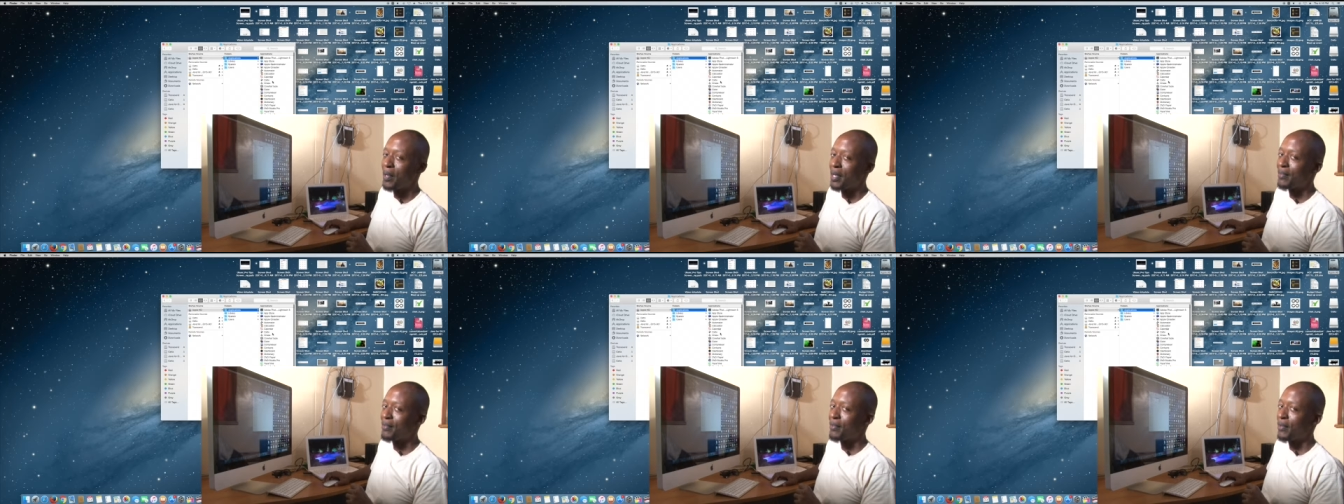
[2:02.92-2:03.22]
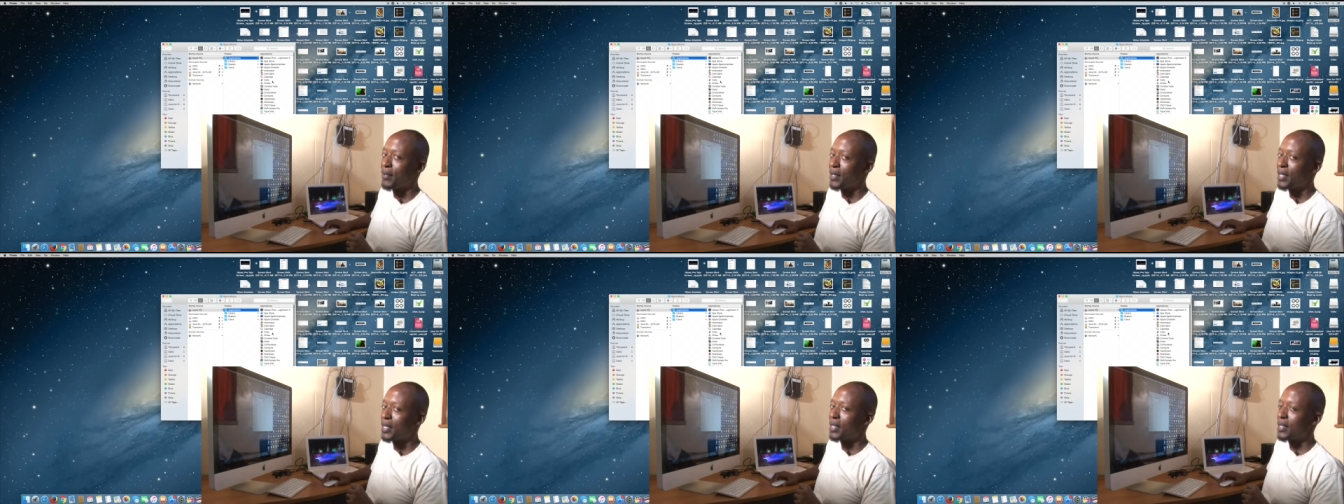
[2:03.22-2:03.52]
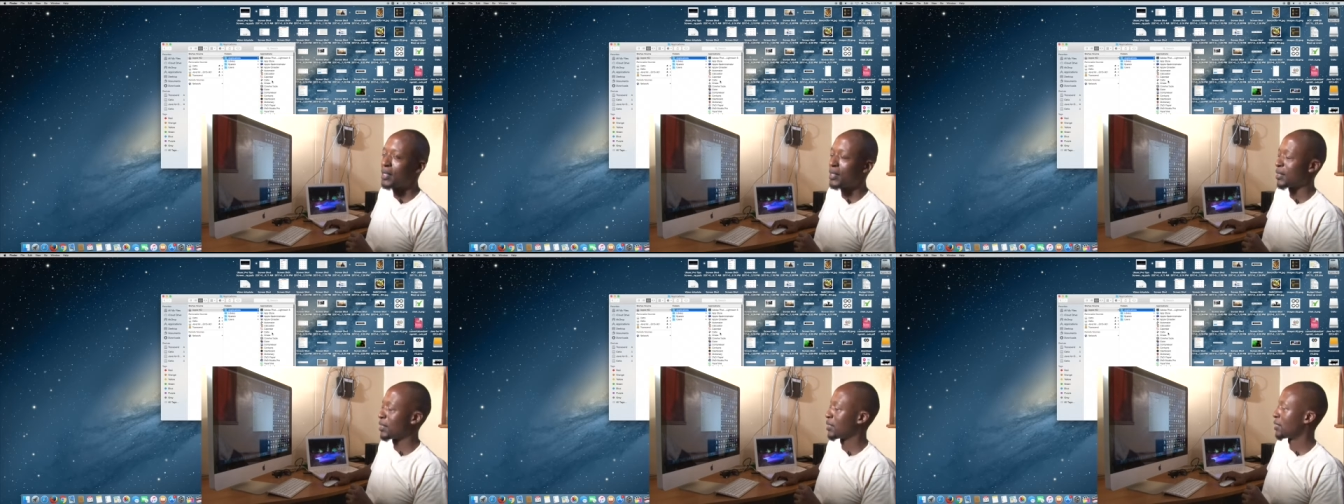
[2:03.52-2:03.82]
pay for
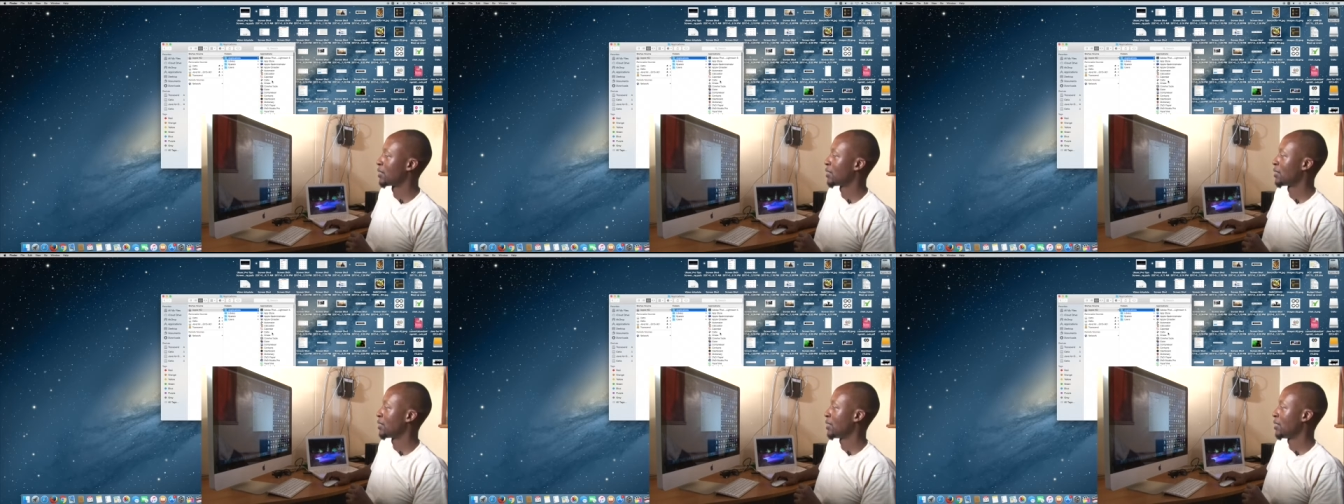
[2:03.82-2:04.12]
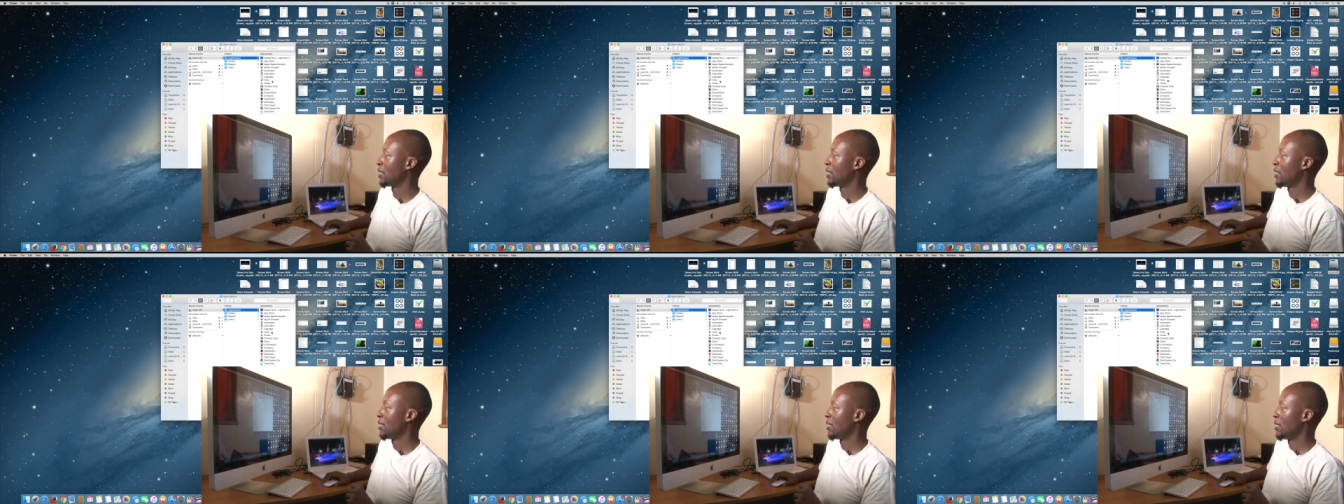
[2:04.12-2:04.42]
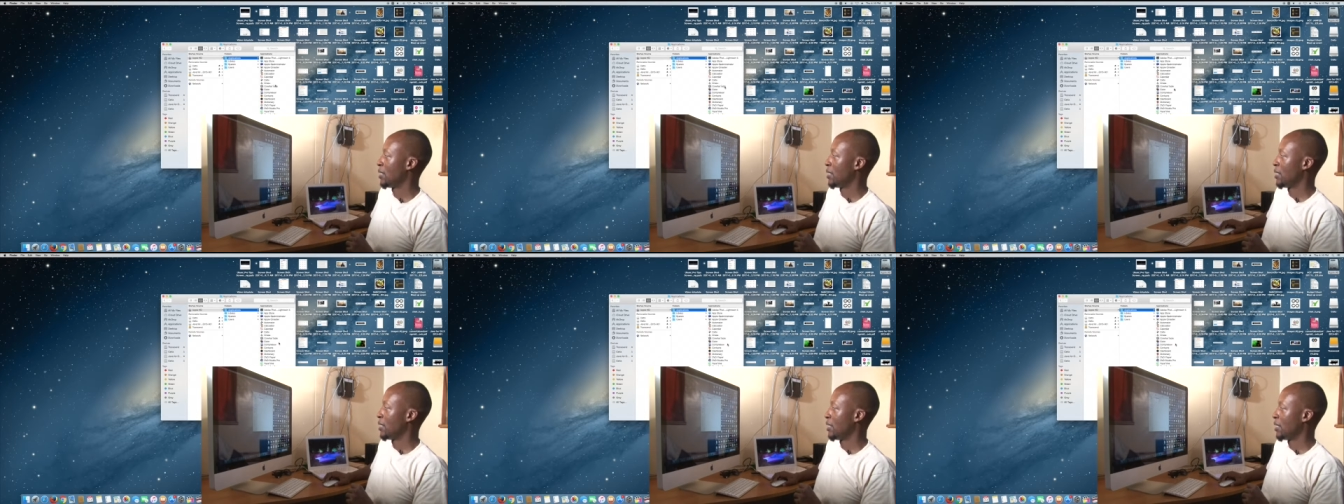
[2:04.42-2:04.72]
it.
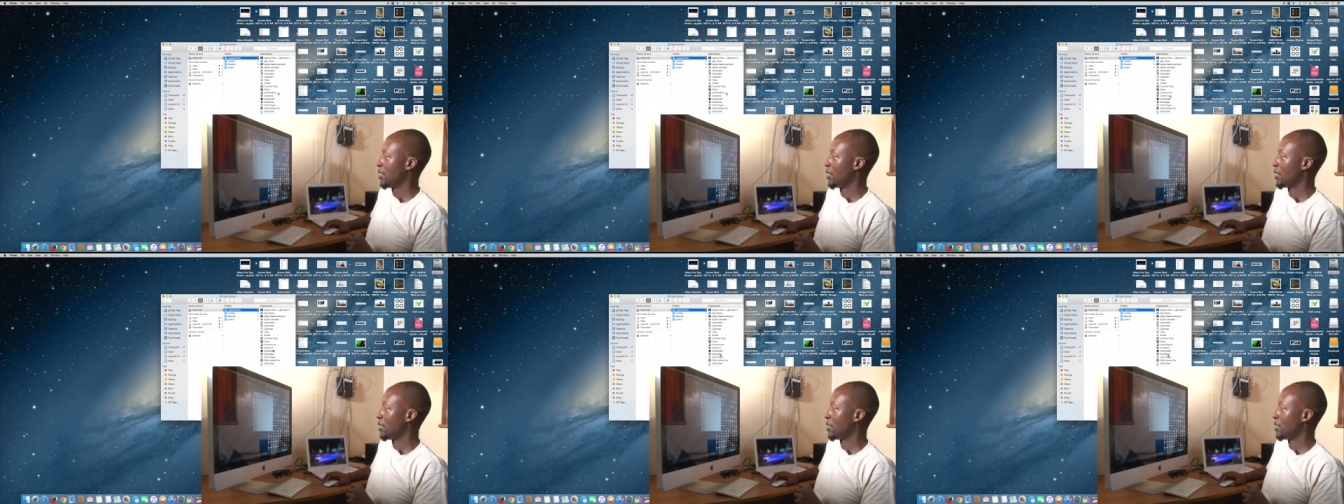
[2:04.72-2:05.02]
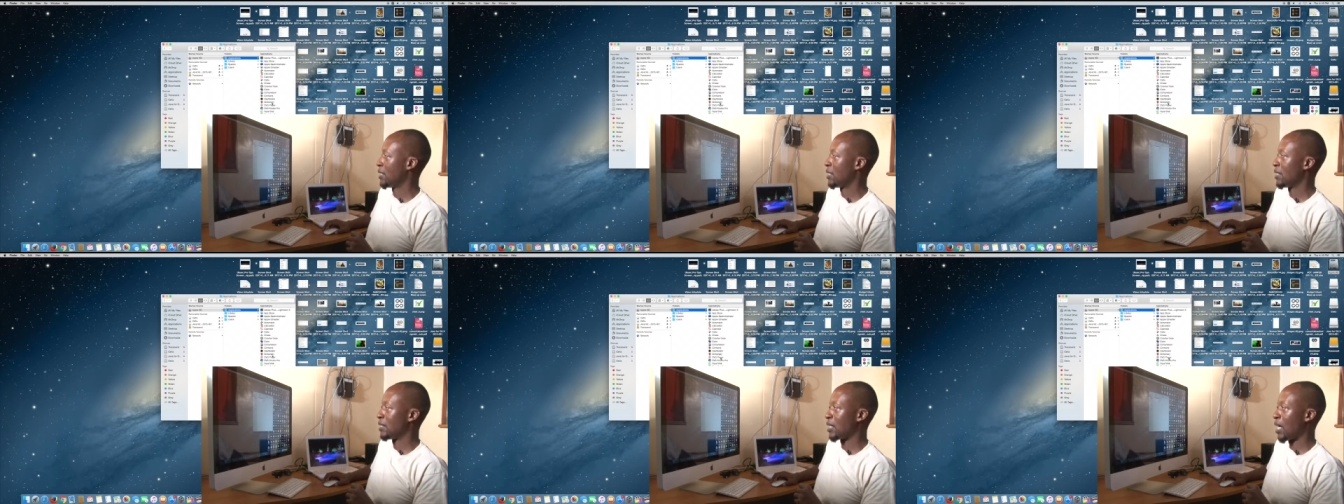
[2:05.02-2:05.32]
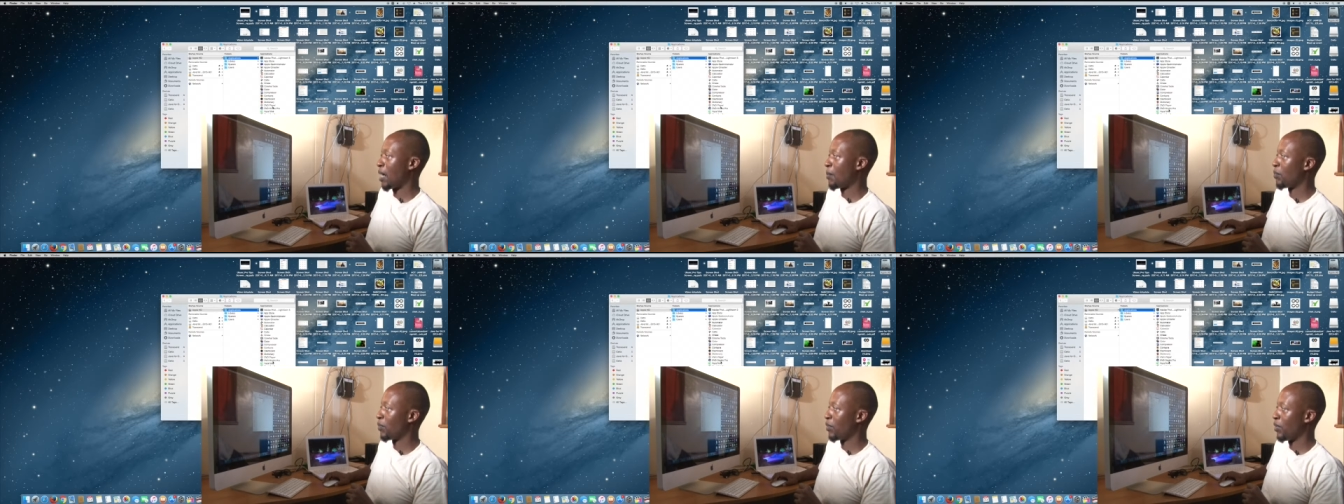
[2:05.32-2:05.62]
These days,
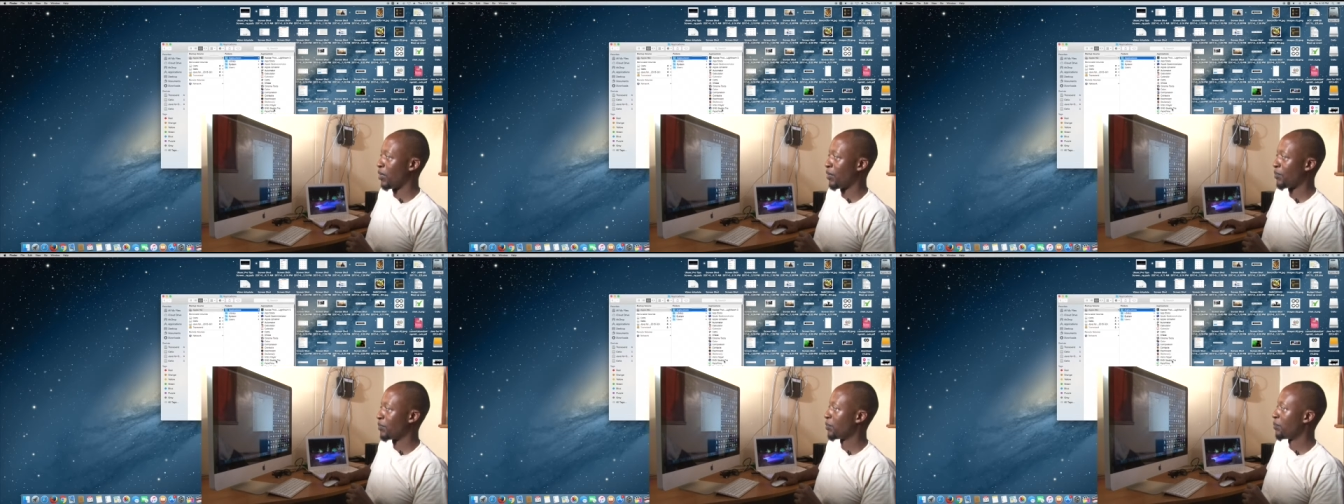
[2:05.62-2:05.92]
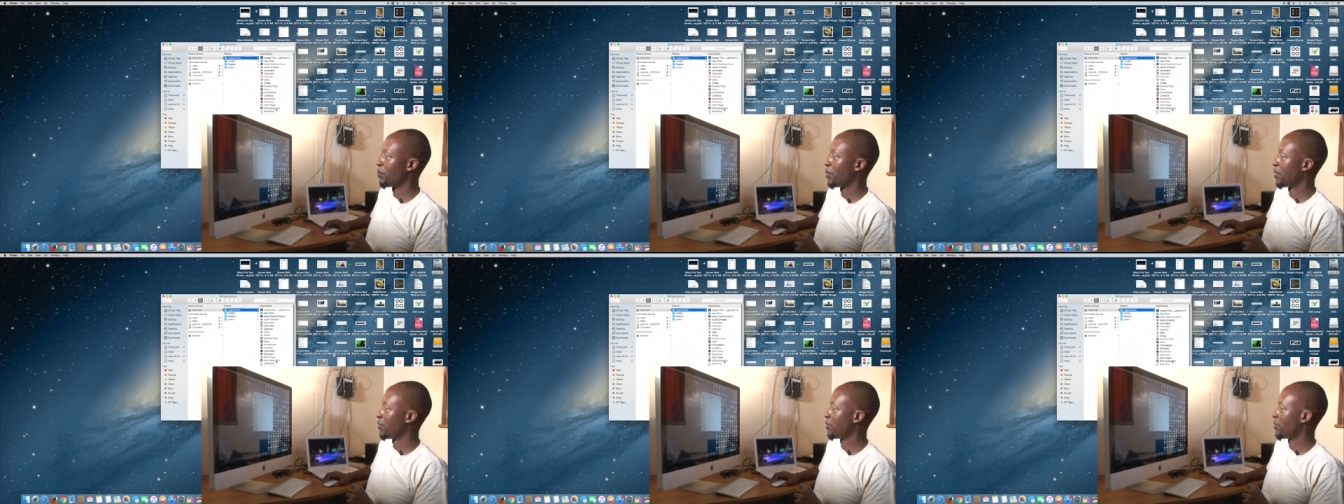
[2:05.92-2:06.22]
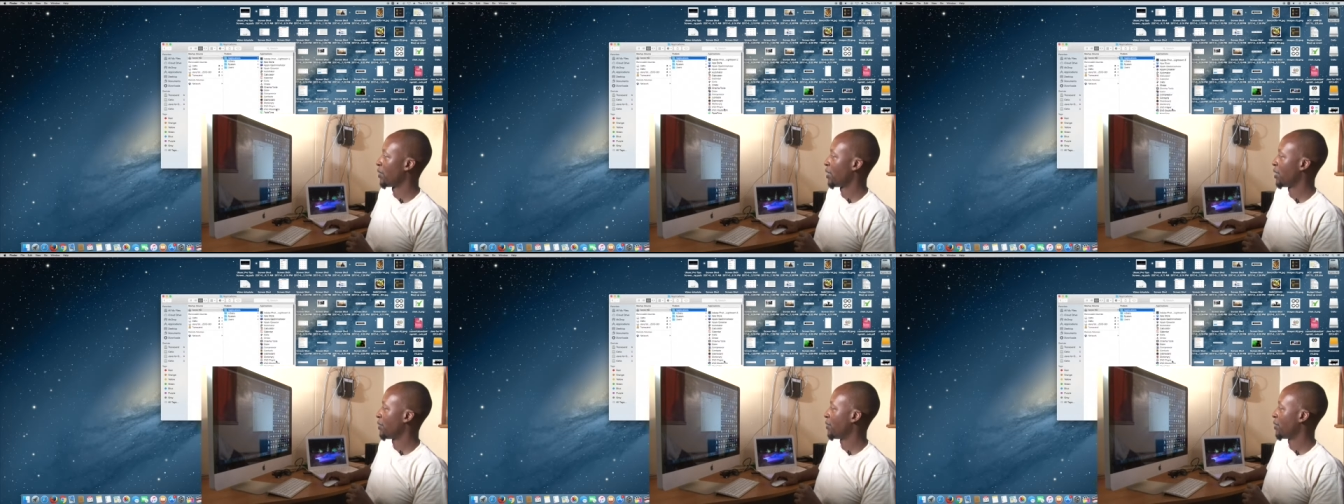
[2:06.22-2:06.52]
Apple, you have to pay
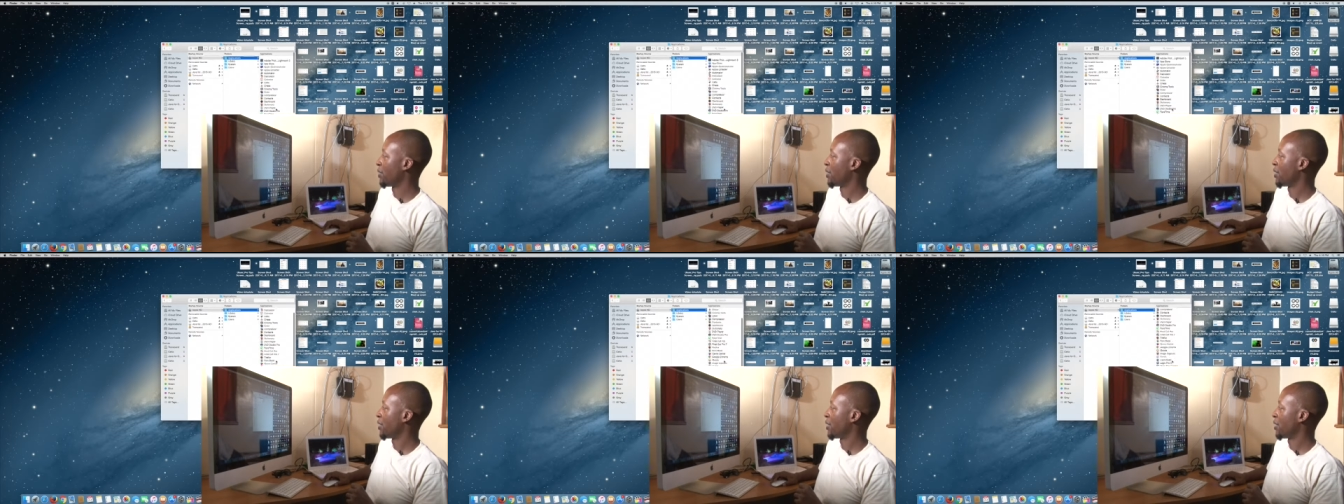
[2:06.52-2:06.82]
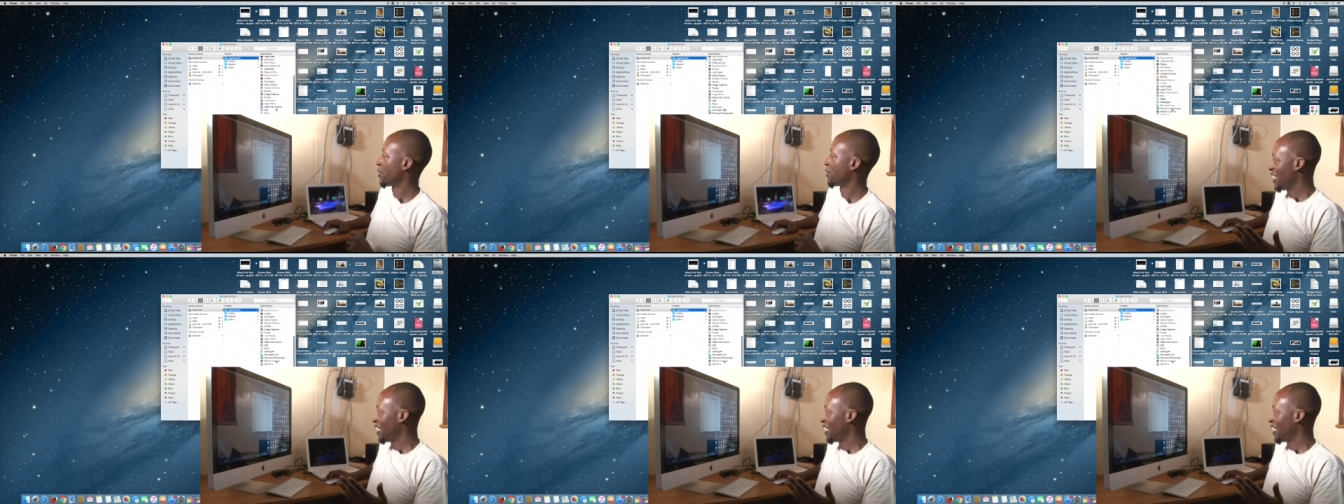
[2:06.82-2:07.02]
for everything.